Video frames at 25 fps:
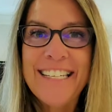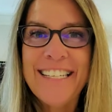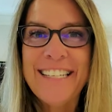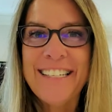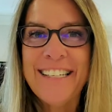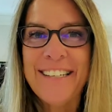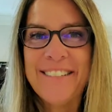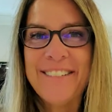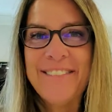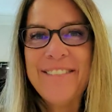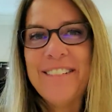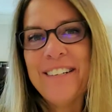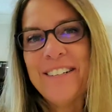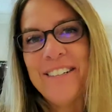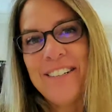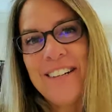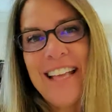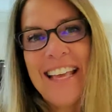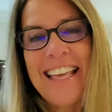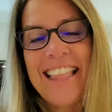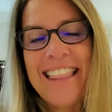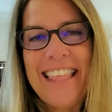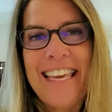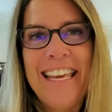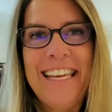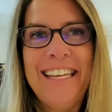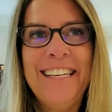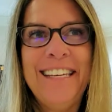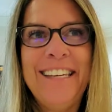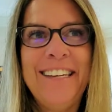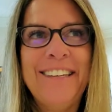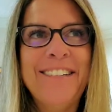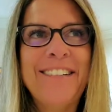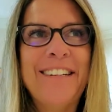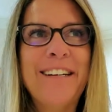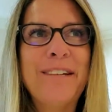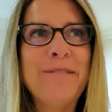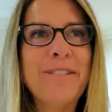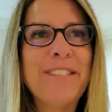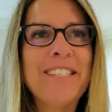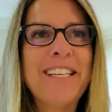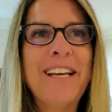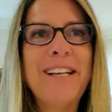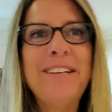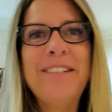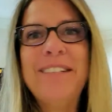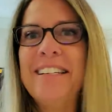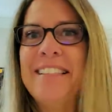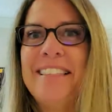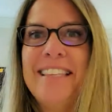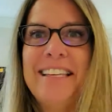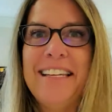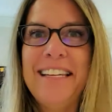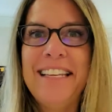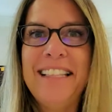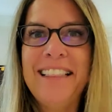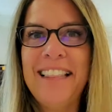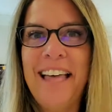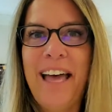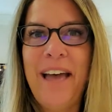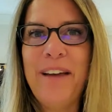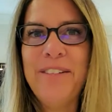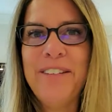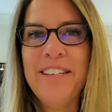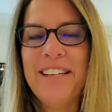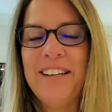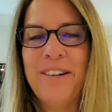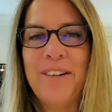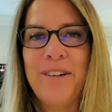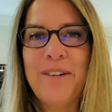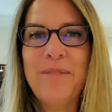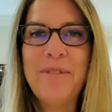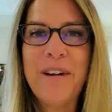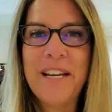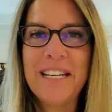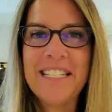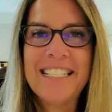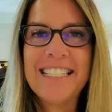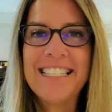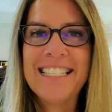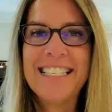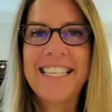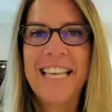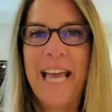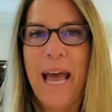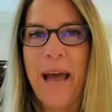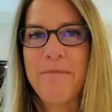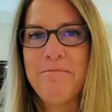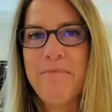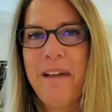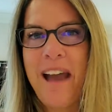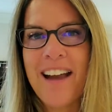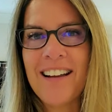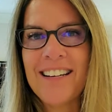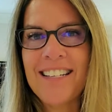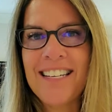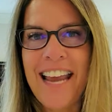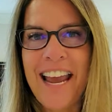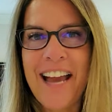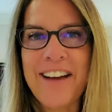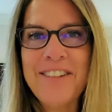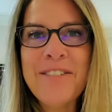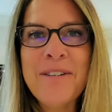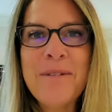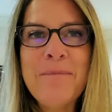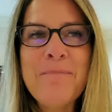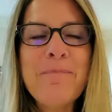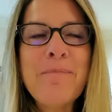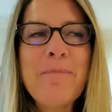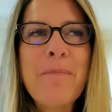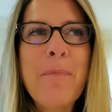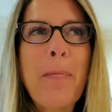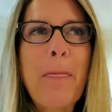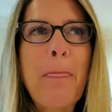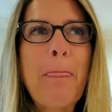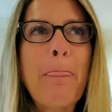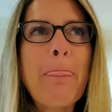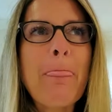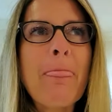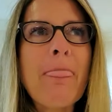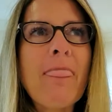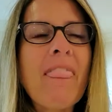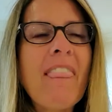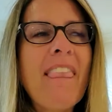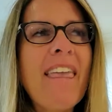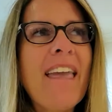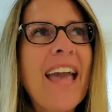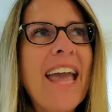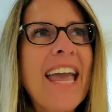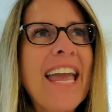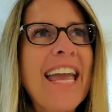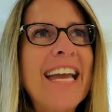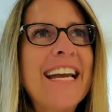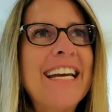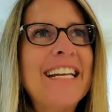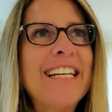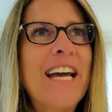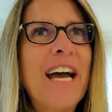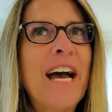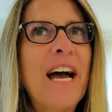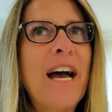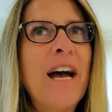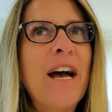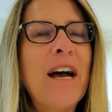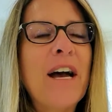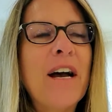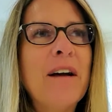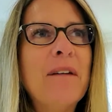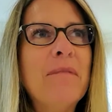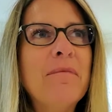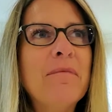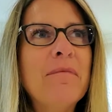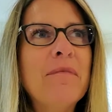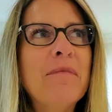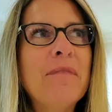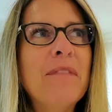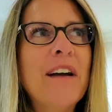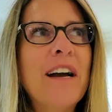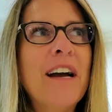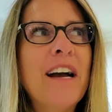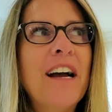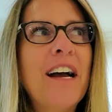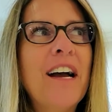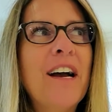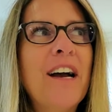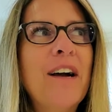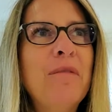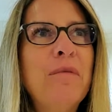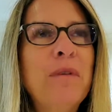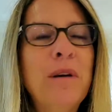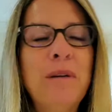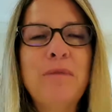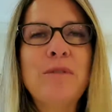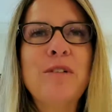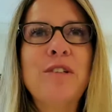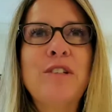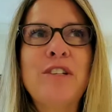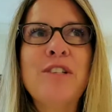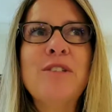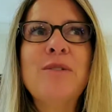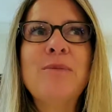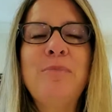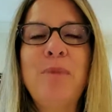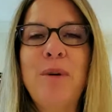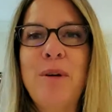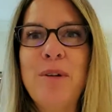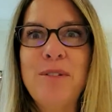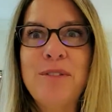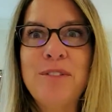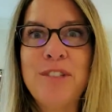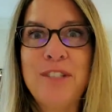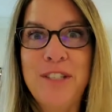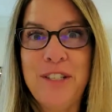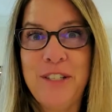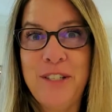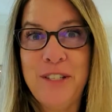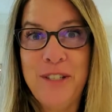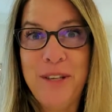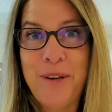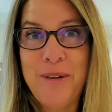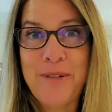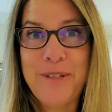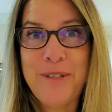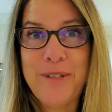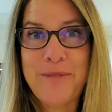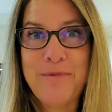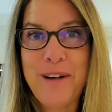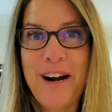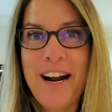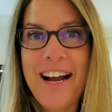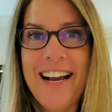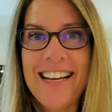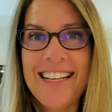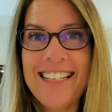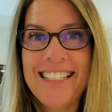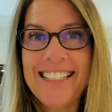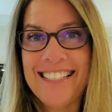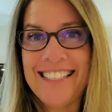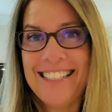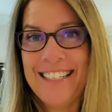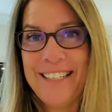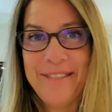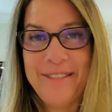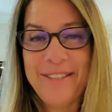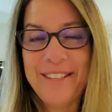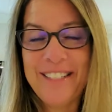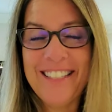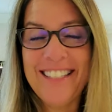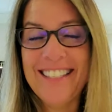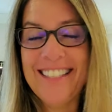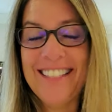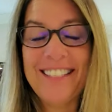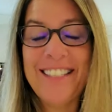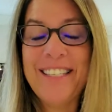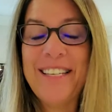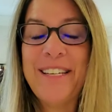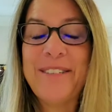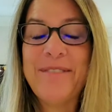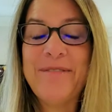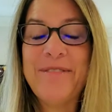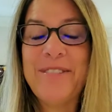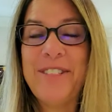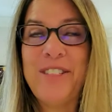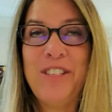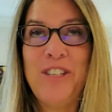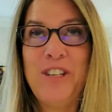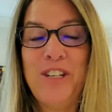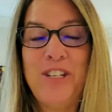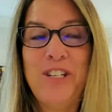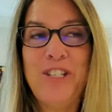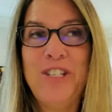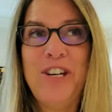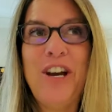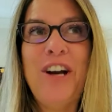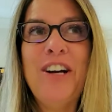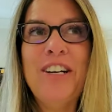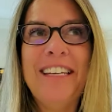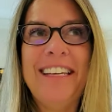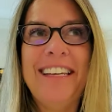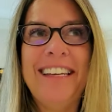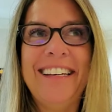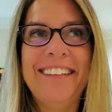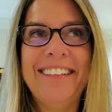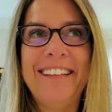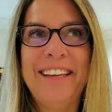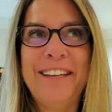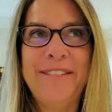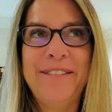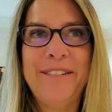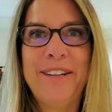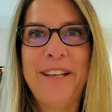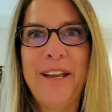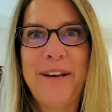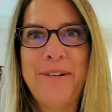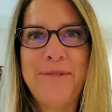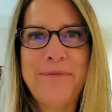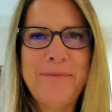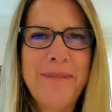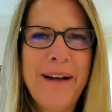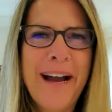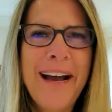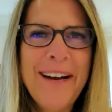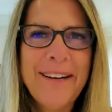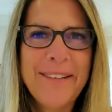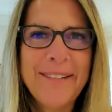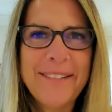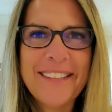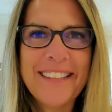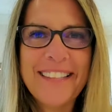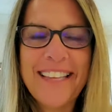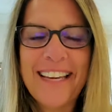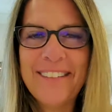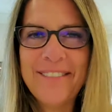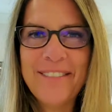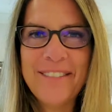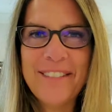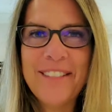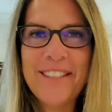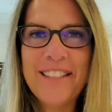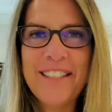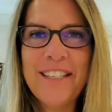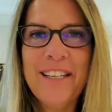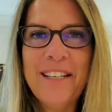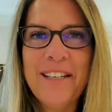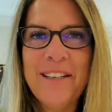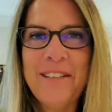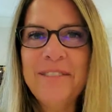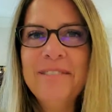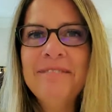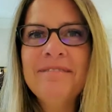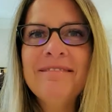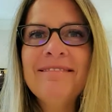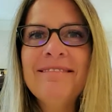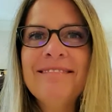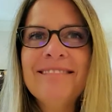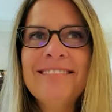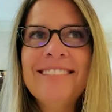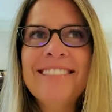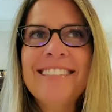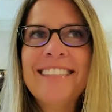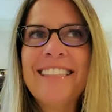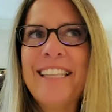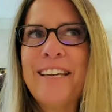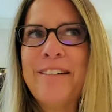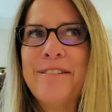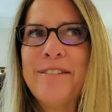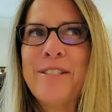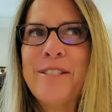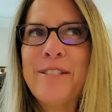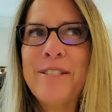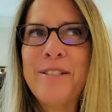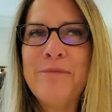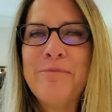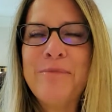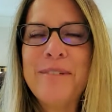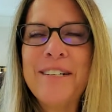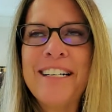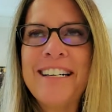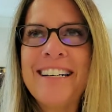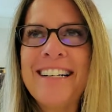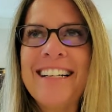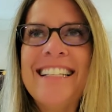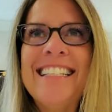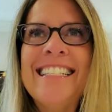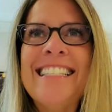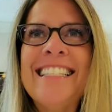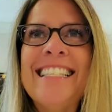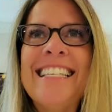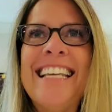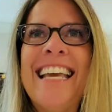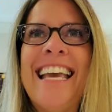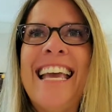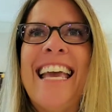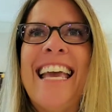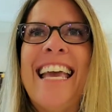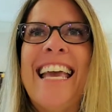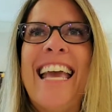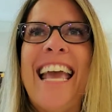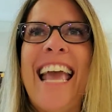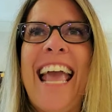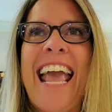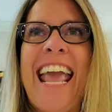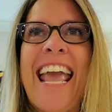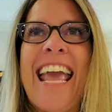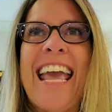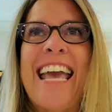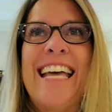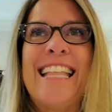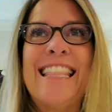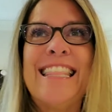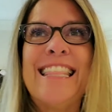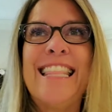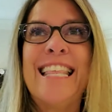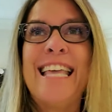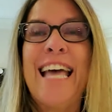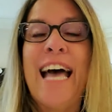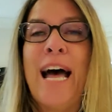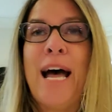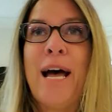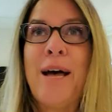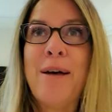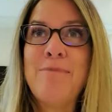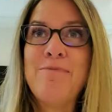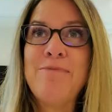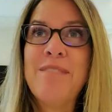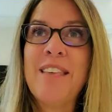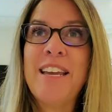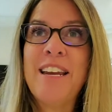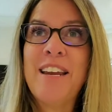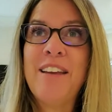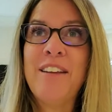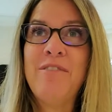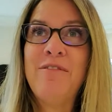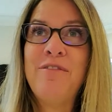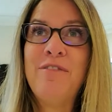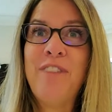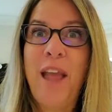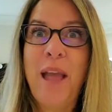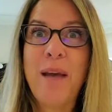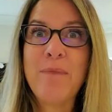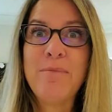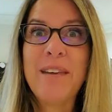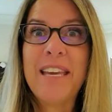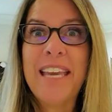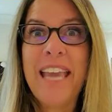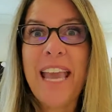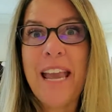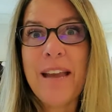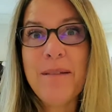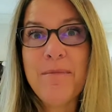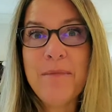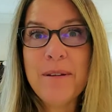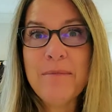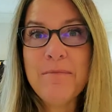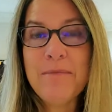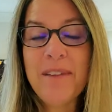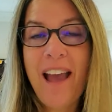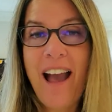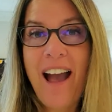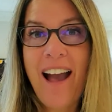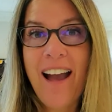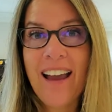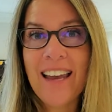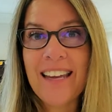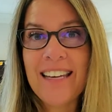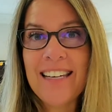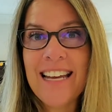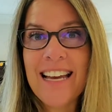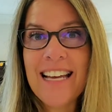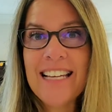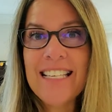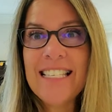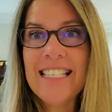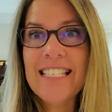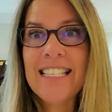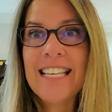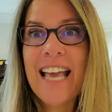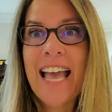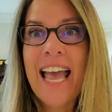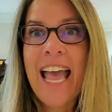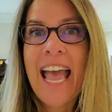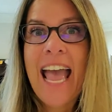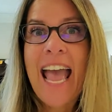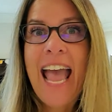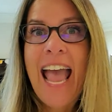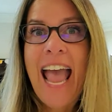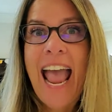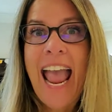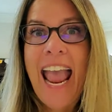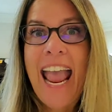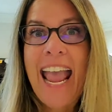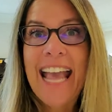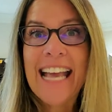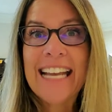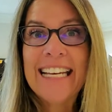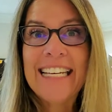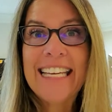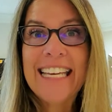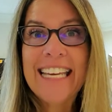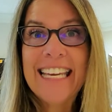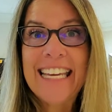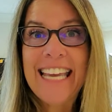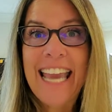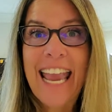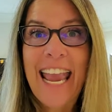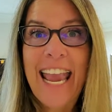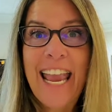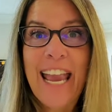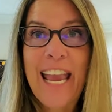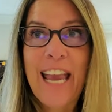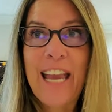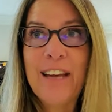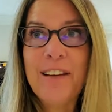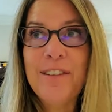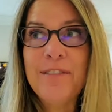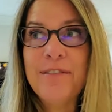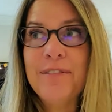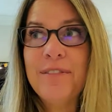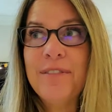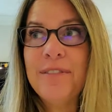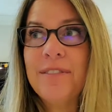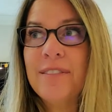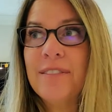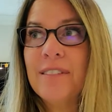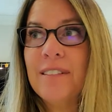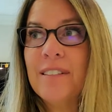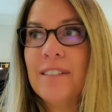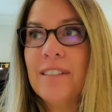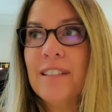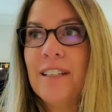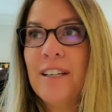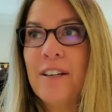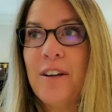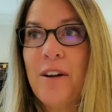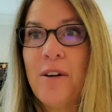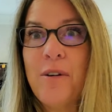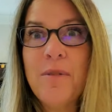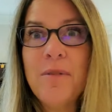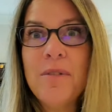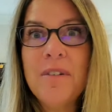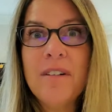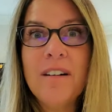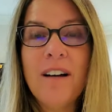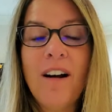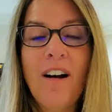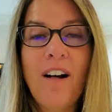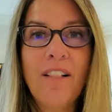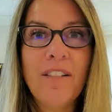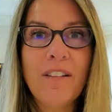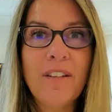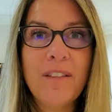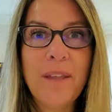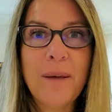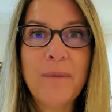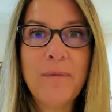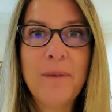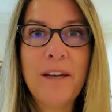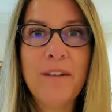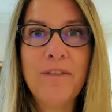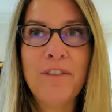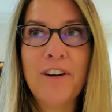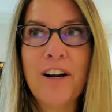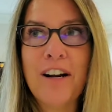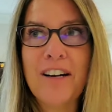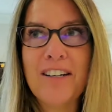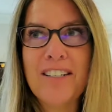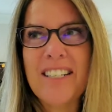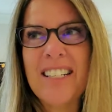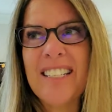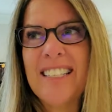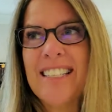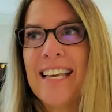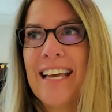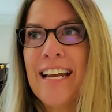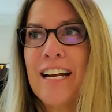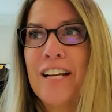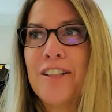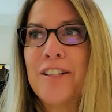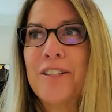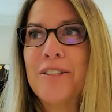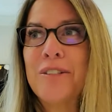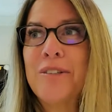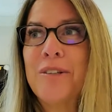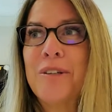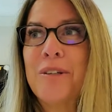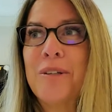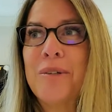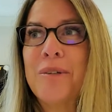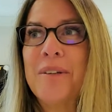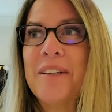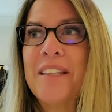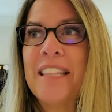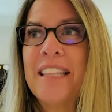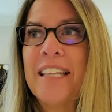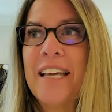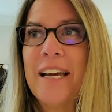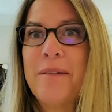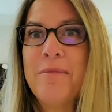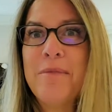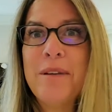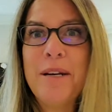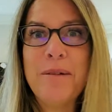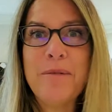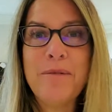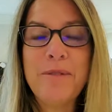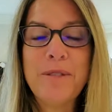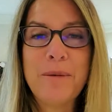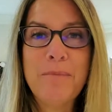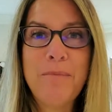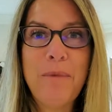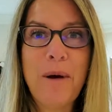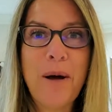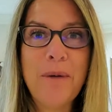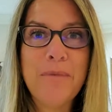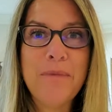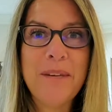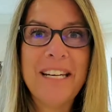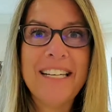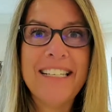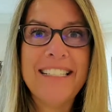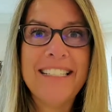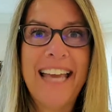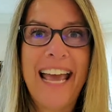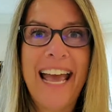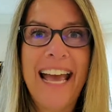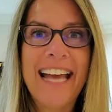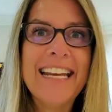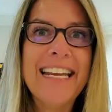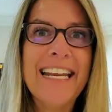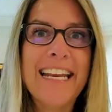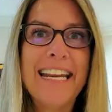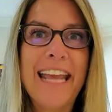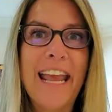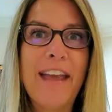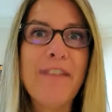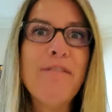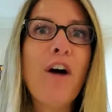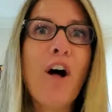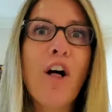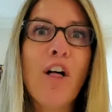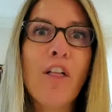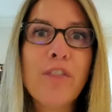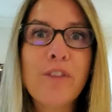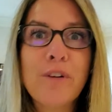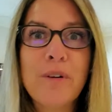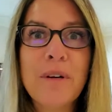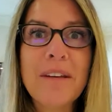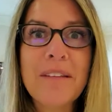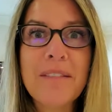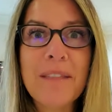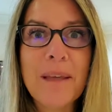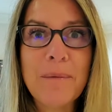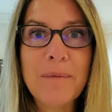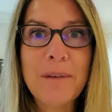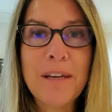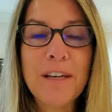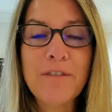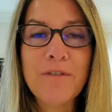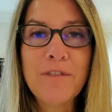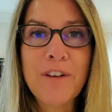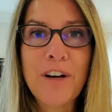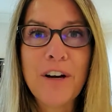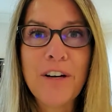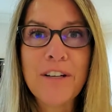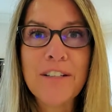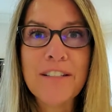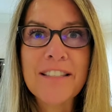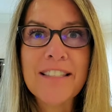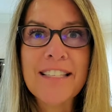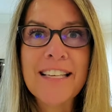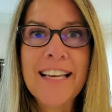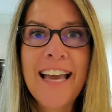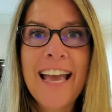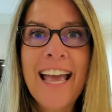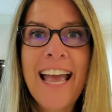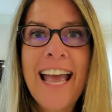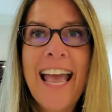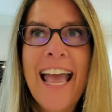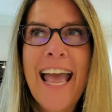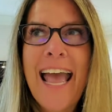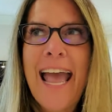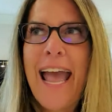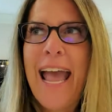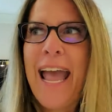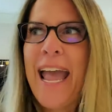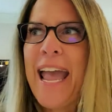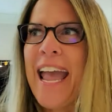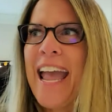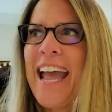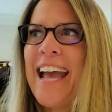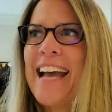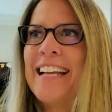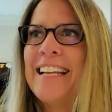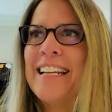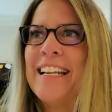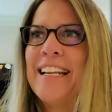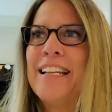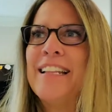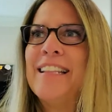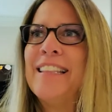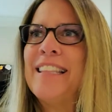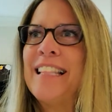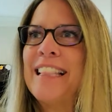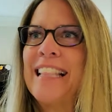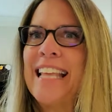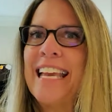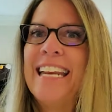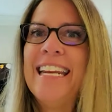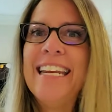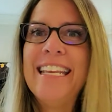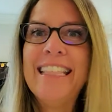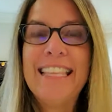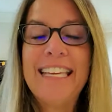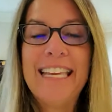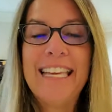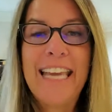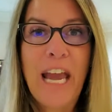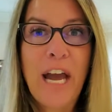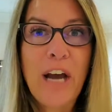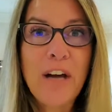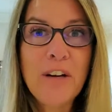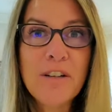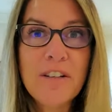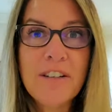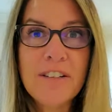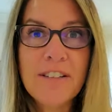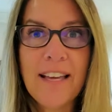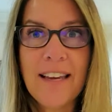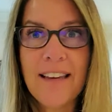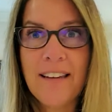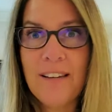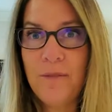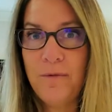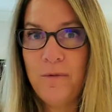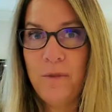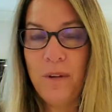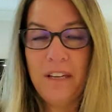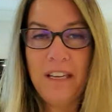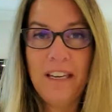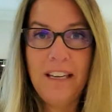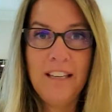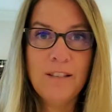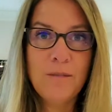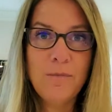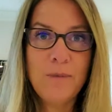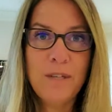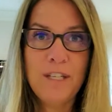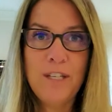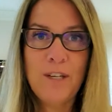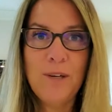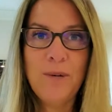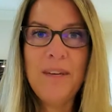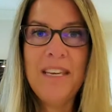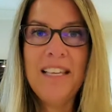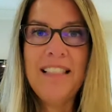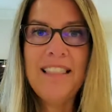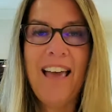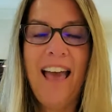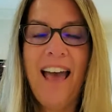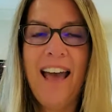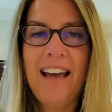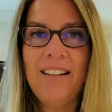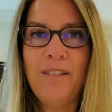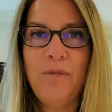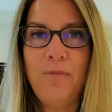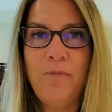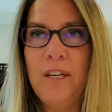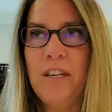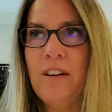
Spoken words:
We were like, thank you. And it was kind of, and then he left or went and sat back down. And we were just both just so surprised. It was shocking. Like, we're like, wow, that was super nice. And then a family came in behind us, and he gave, all of them gift cards because they had a little girl with them, and it was a mom and a dad, and he gave all three of them gift cards. And the lady at the counter is like, well, he's been doing that.